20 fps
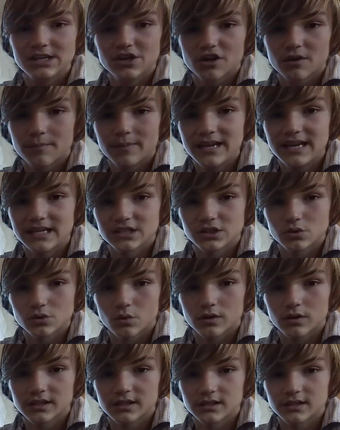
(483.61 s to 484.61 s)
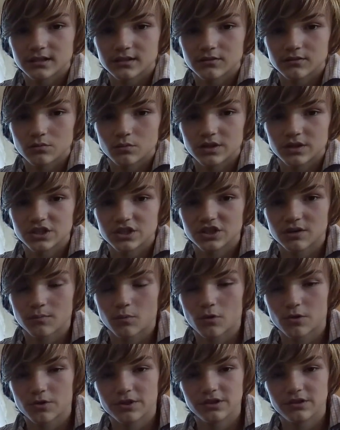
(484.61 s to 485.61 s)
European sword, which they're
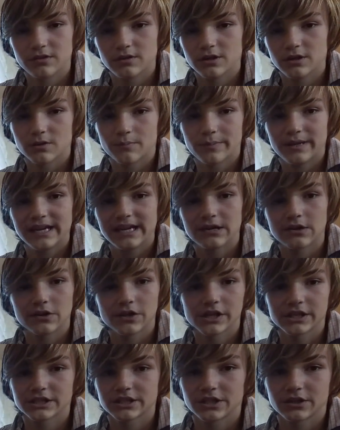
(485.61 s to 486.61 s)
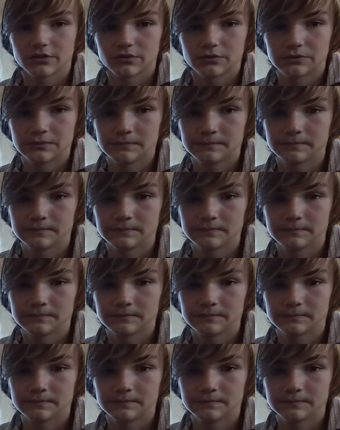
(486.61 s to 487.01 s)
both European unless you